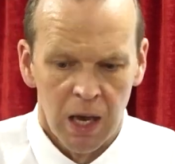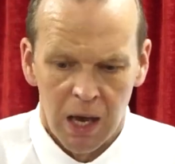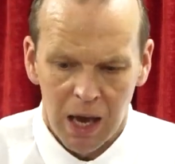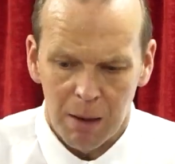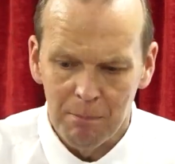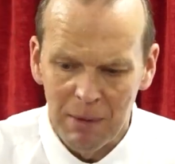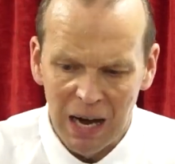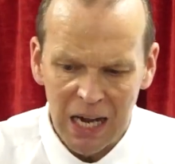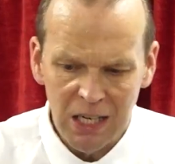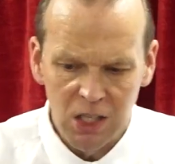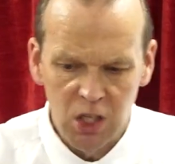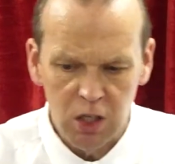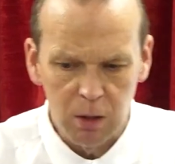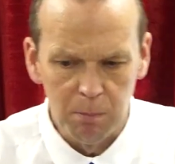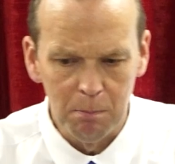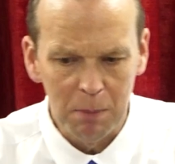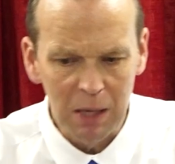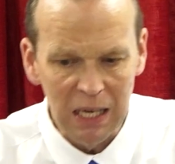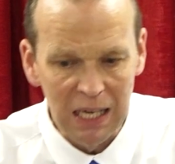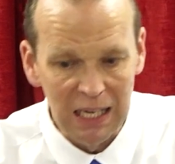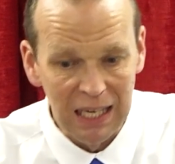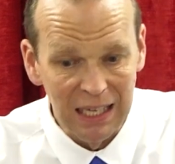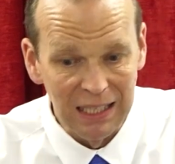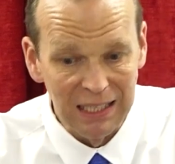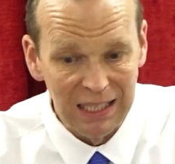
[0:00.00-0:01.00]
Imagine
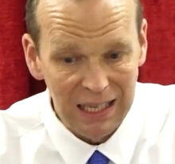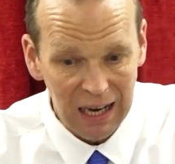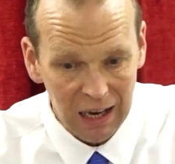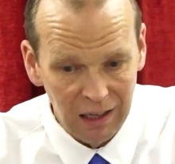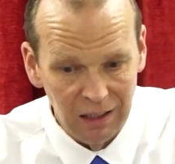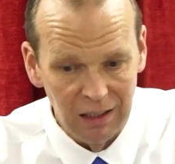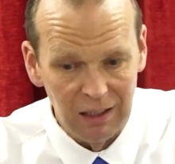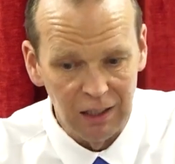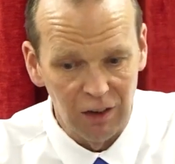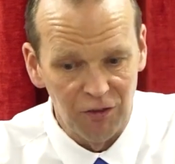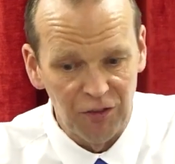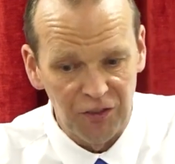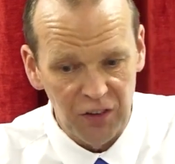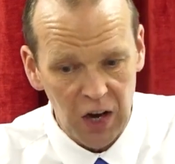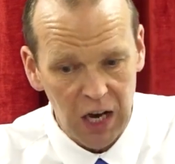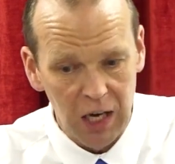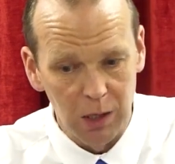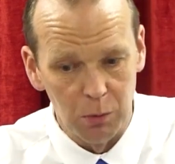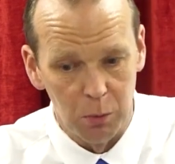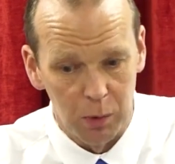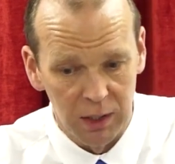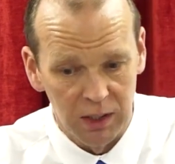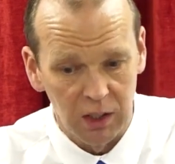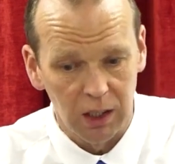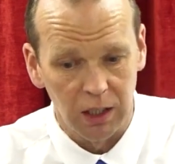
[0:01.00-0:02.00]
being
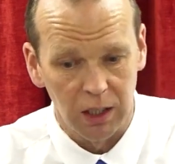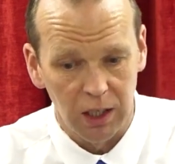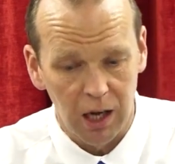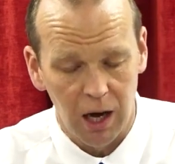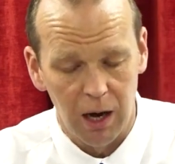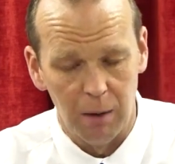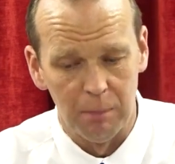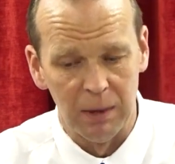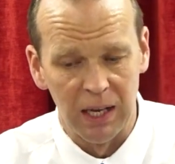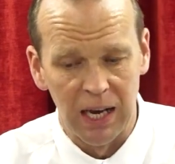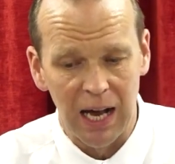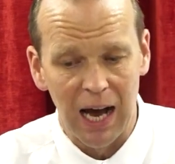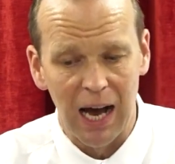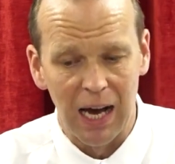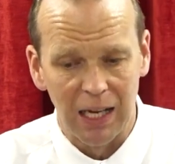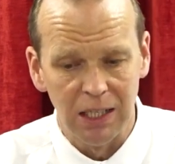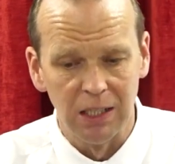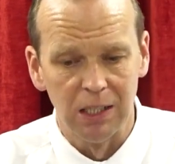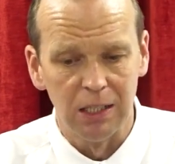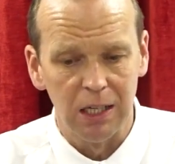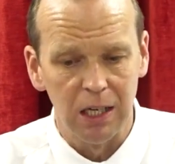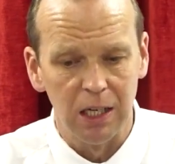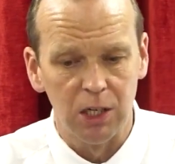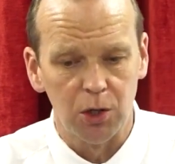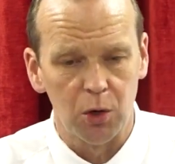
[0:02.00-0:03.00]
identified with the coming
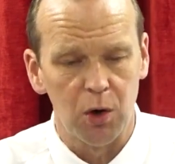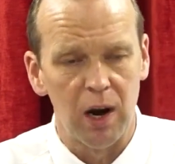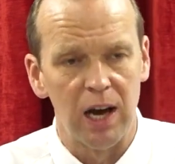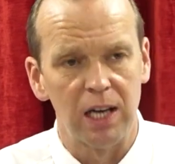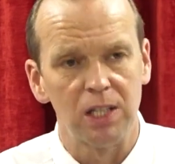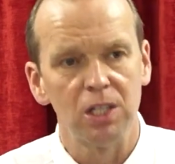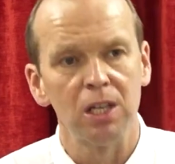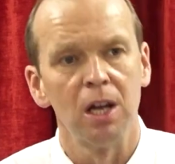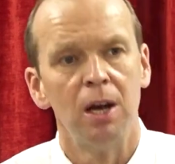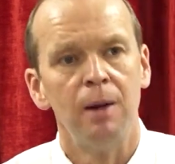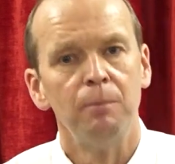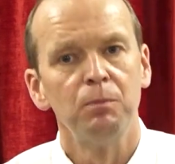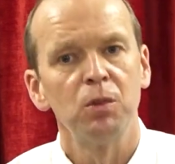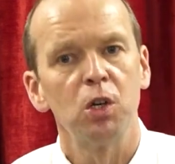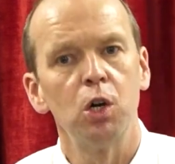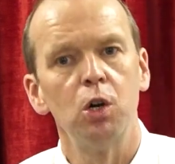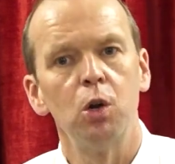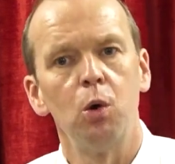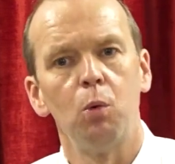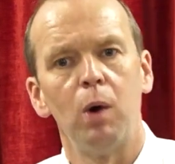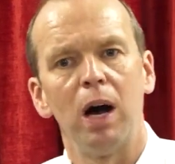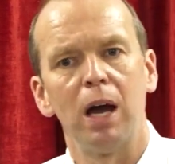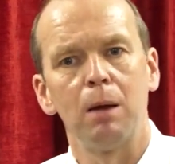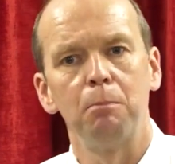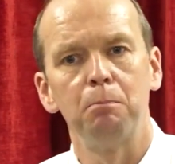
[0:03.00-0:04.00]
Antichrist. You
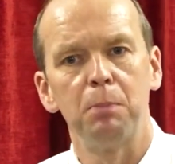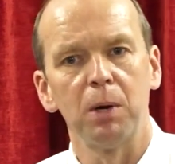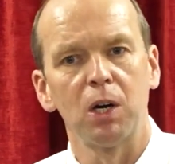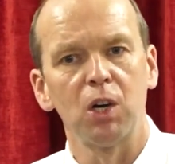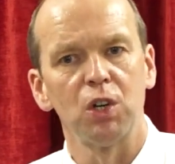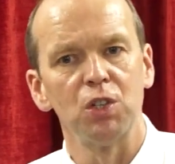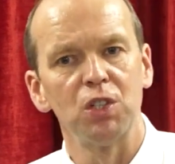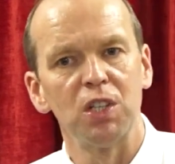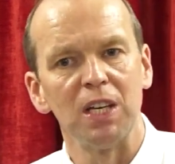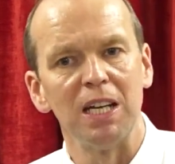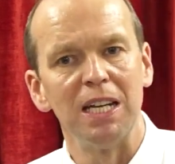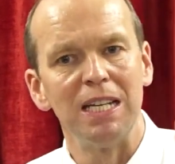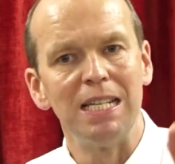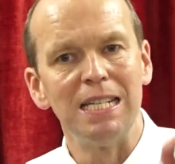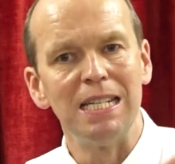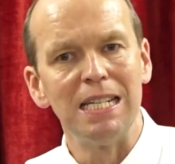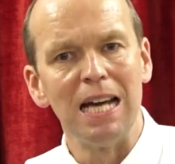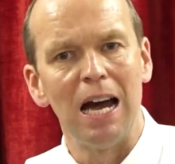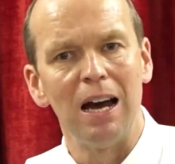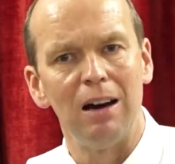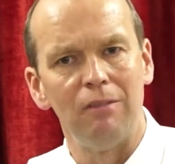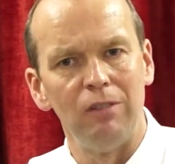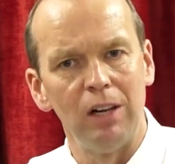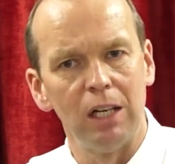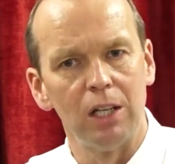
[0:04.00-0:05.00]
know why? Because the
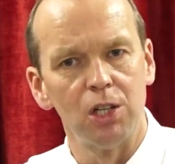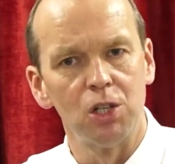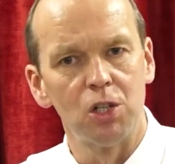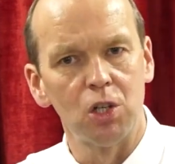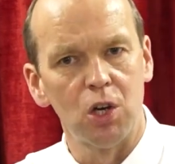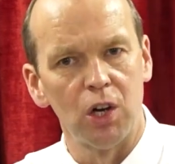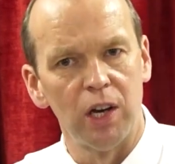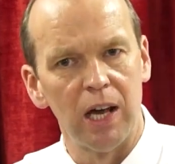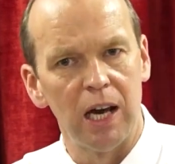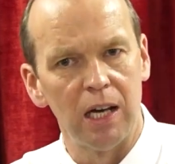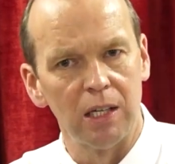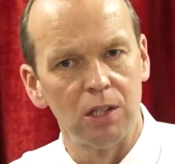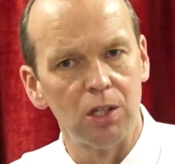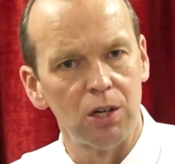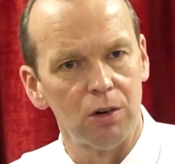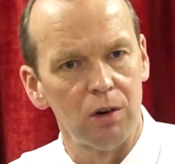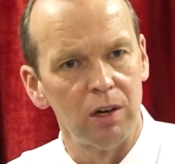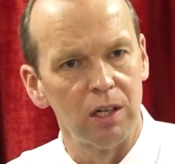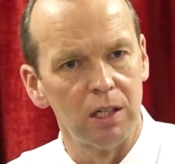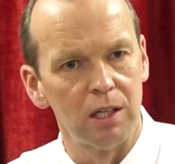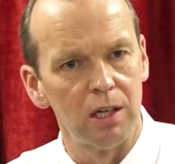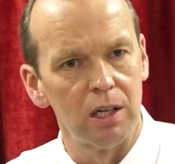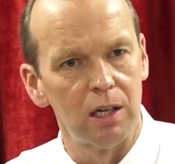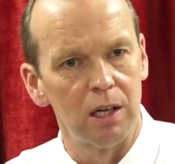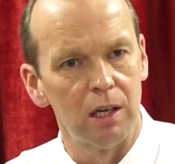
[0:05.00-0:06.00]
devil is going to enter
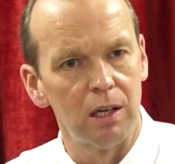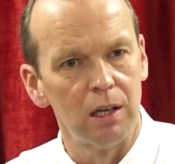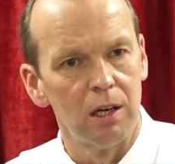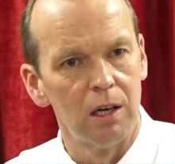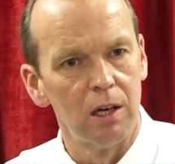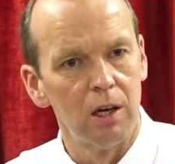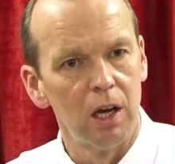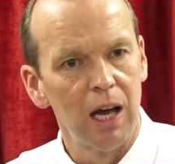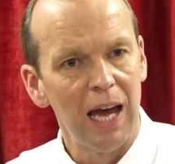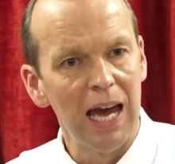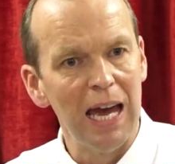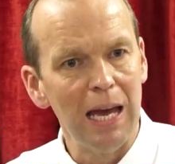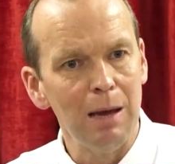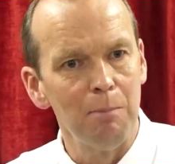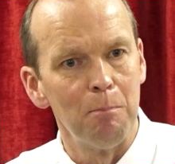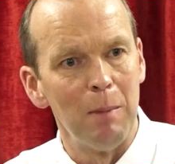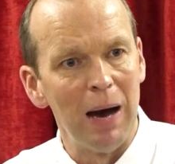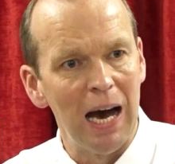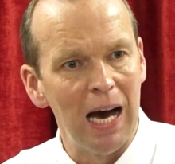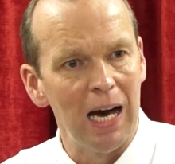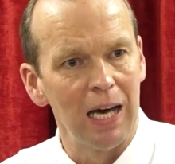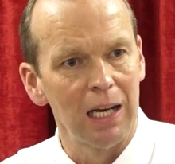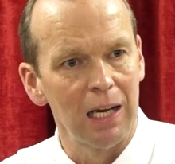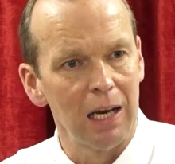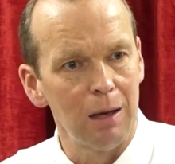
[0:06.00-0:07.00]
into a
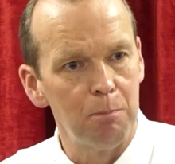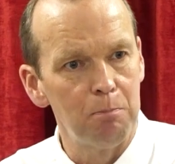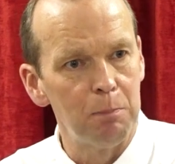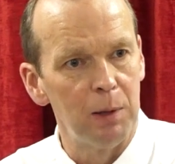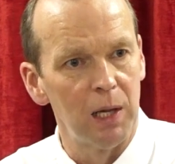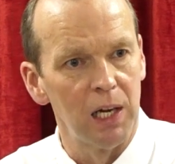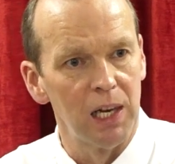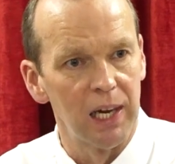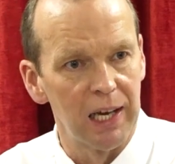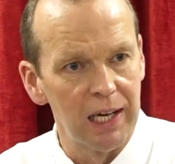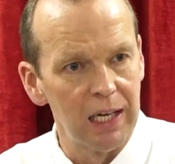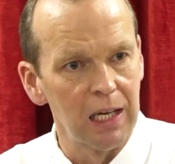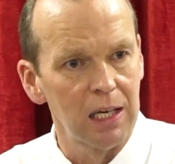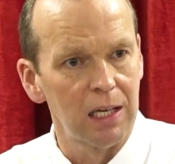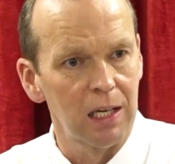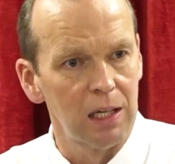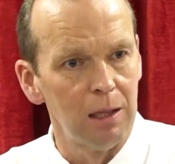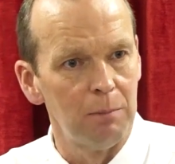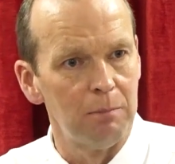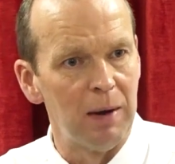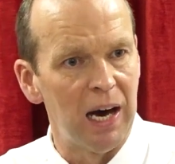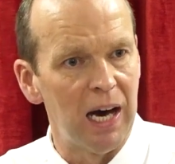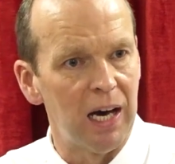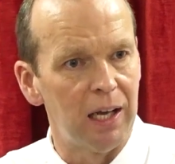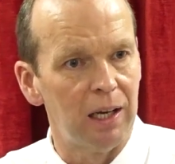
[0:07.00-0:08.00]
man, a political
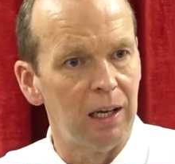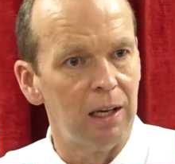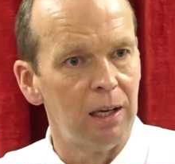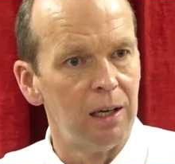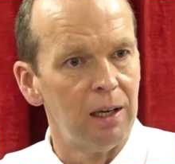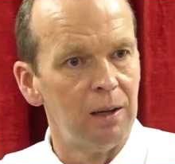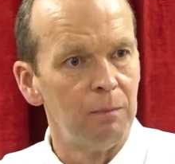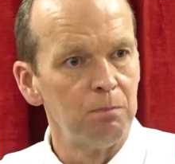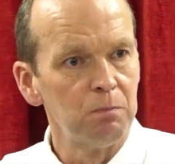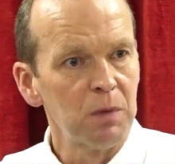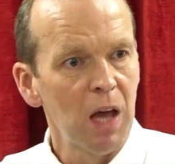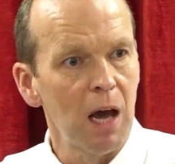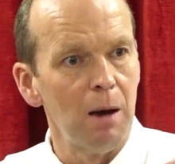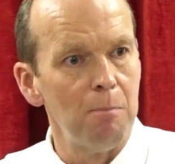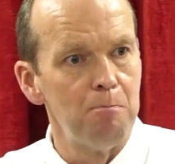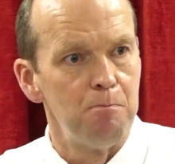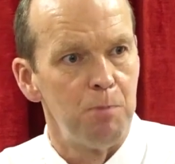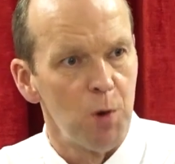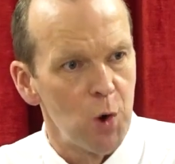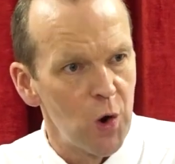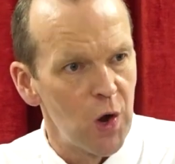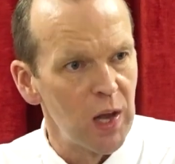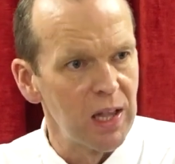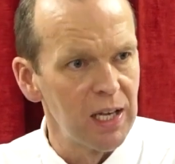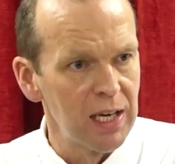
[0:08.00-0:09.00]
man, a
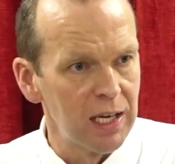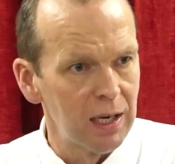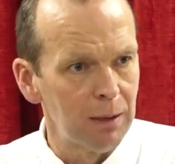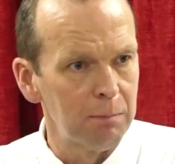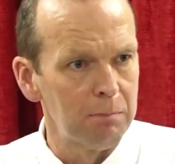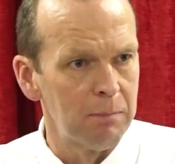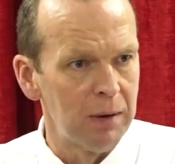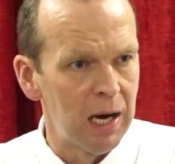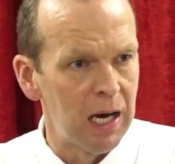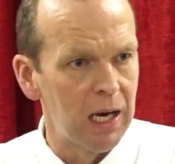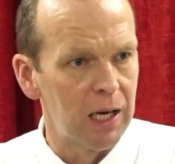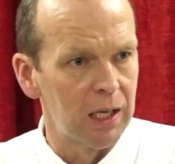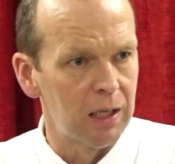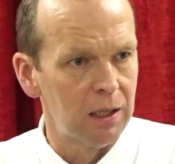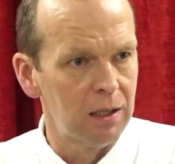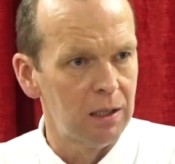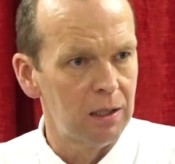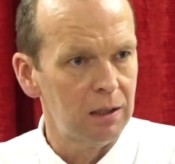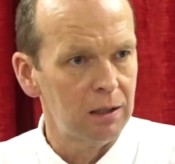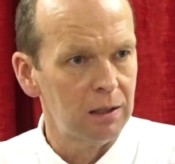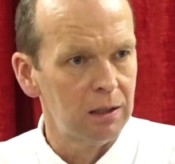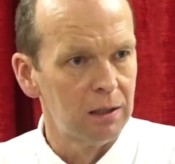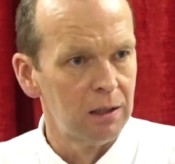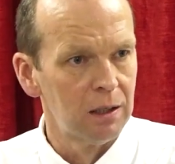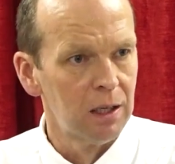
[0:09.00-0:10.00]
brilliant man,
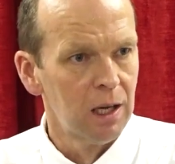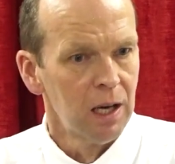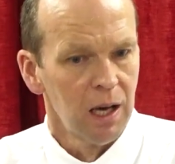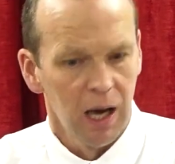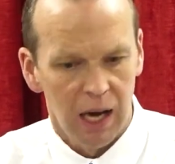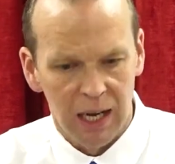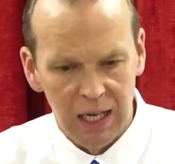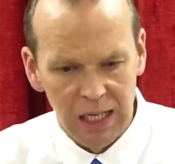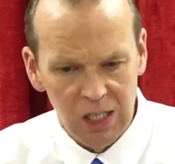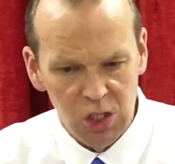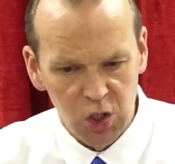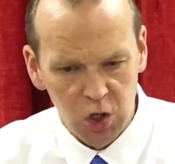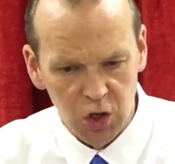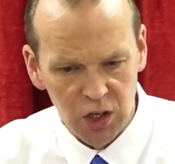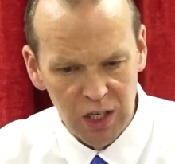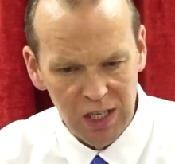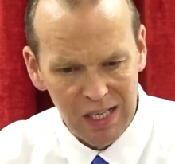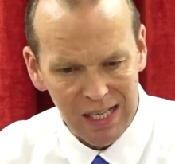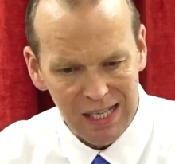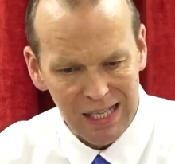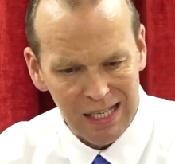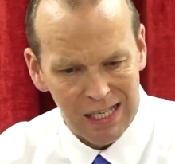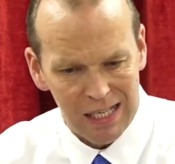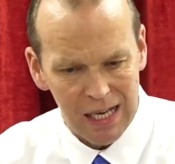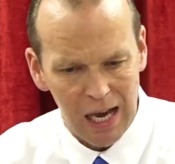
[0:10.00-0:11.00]
and he's going to
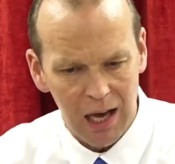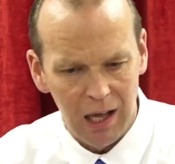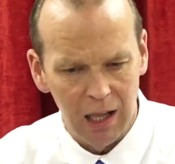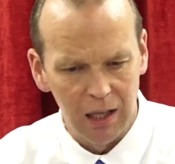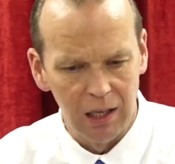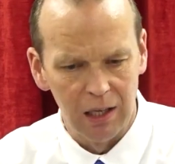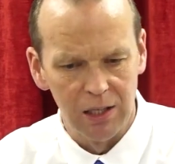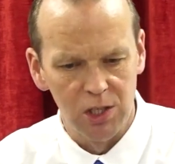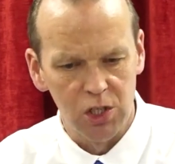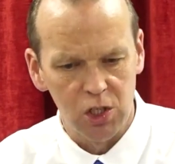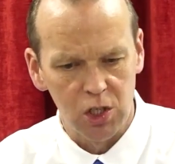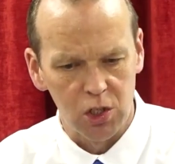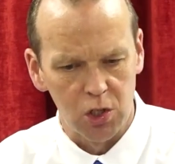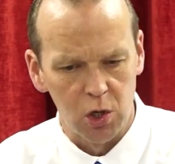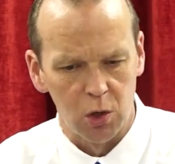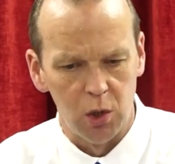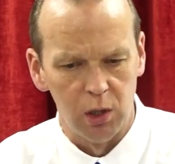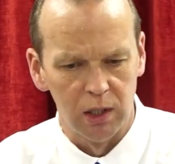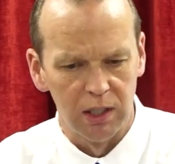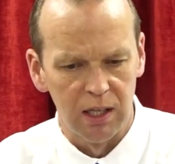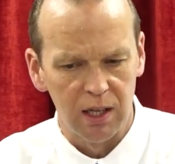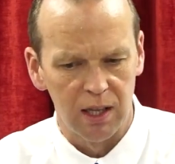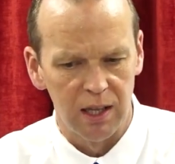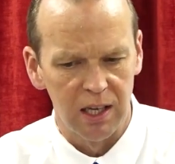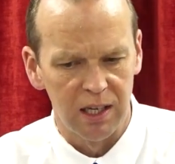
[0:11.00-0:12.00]
sell his
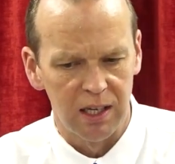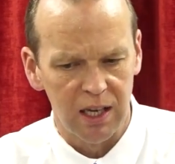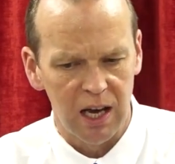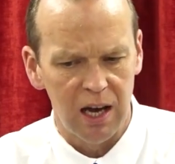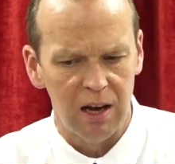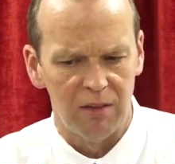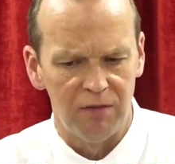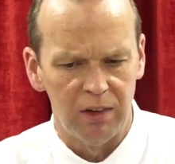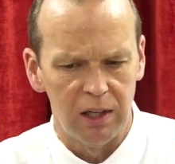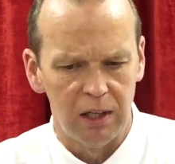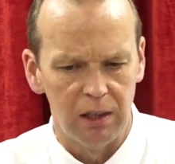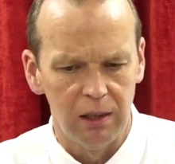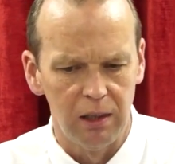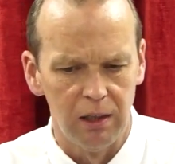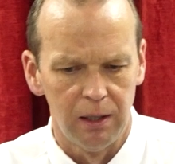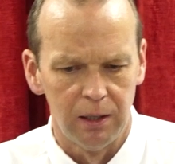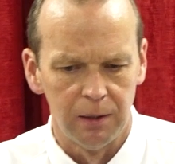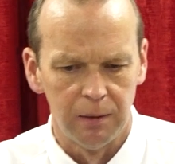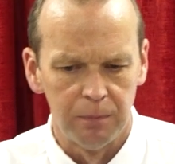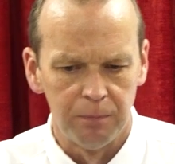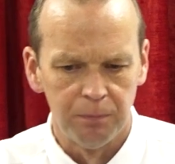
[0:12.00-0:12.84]
soul to the devil.